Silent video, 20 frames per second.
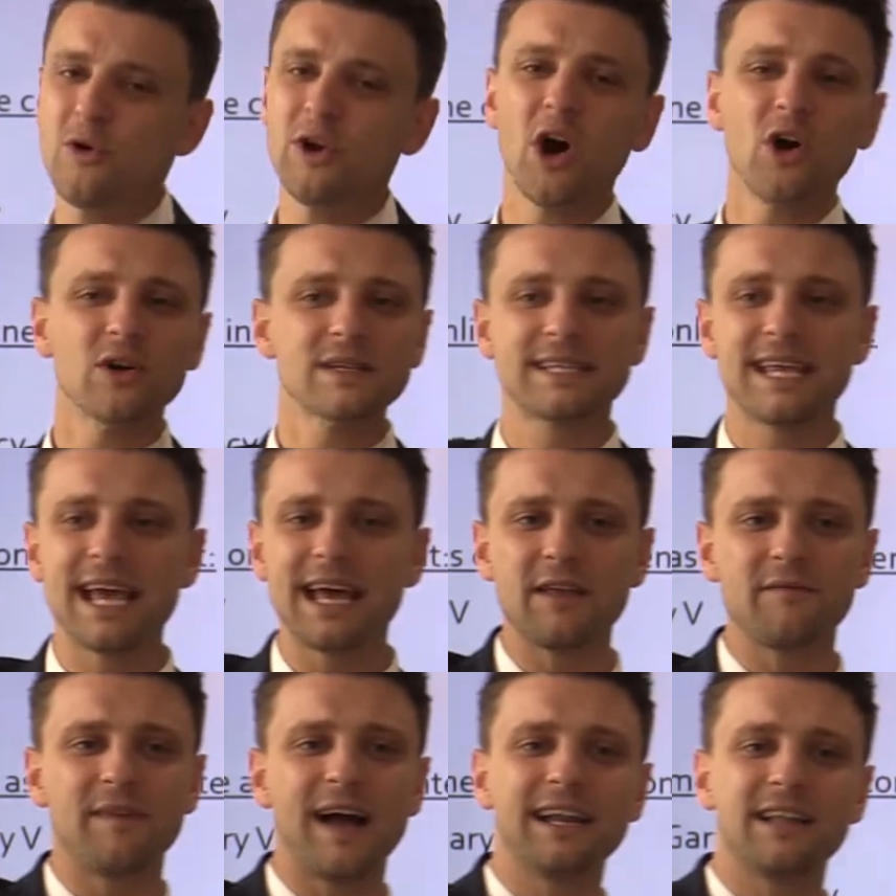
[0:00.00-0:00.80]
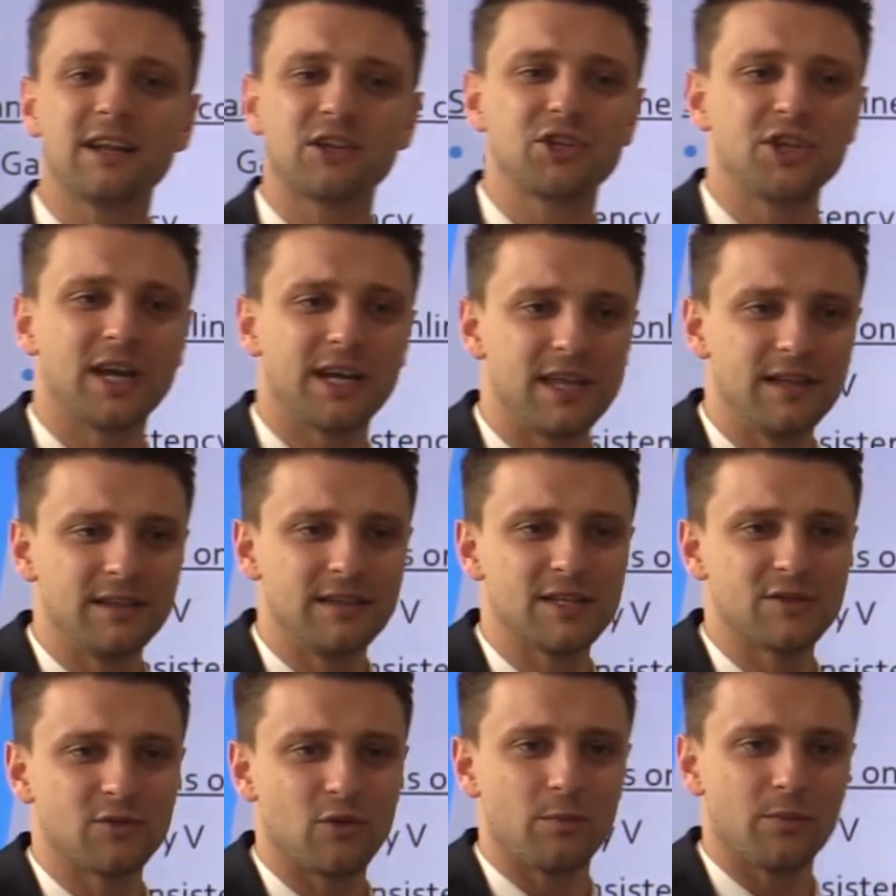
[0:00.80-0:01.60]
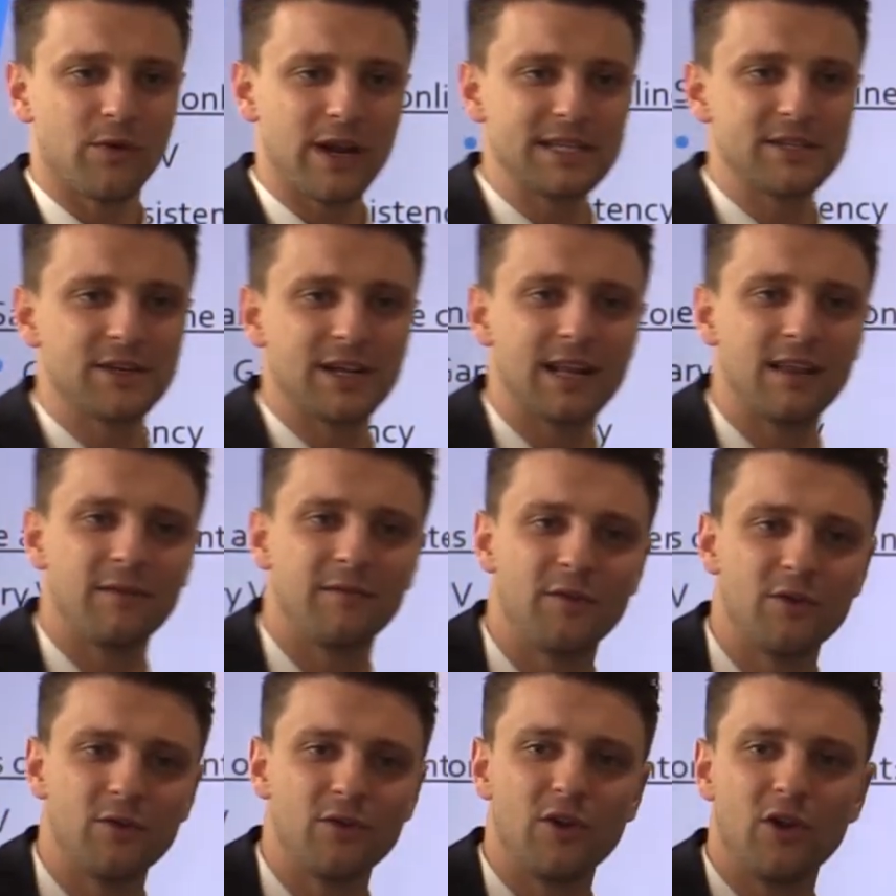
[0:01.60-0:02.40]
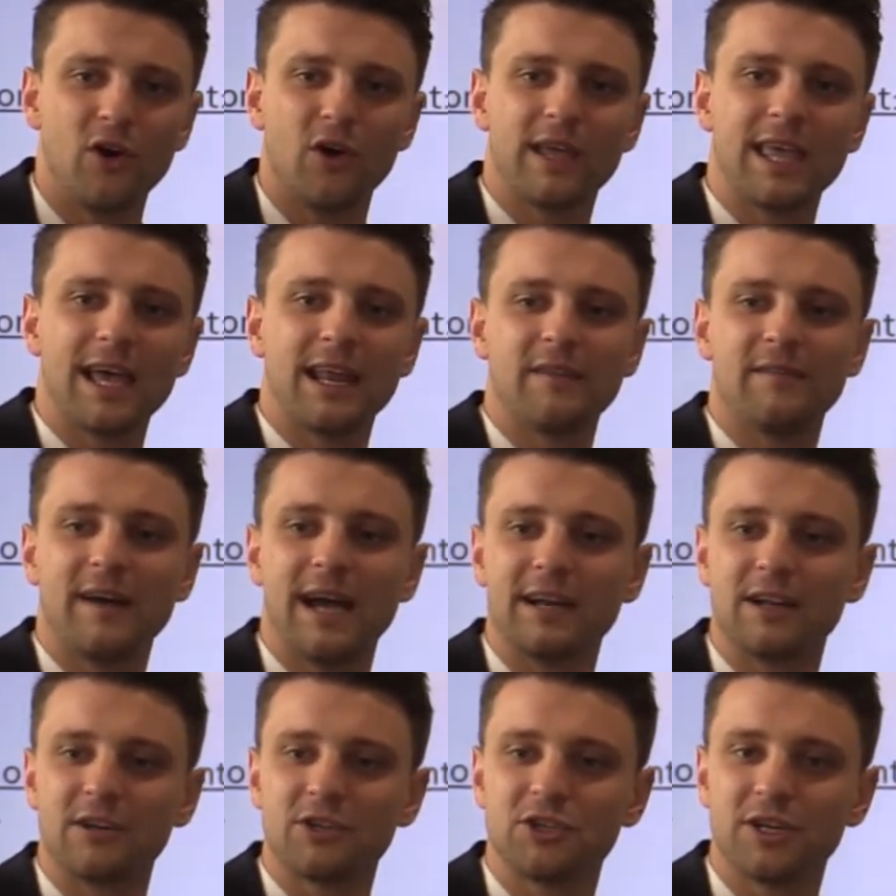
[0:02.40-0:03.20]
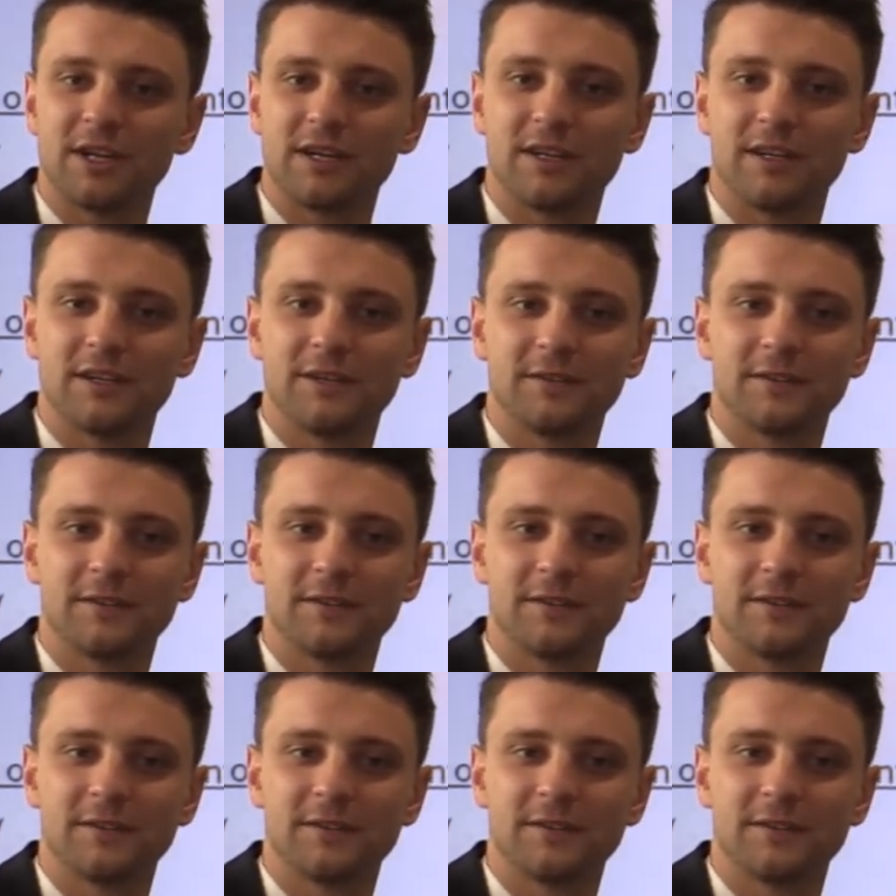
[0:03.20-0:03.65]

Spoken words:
Who knows Gary Vaynerchuk in this room? Raise your hand if you know Gary Vaynerchuk.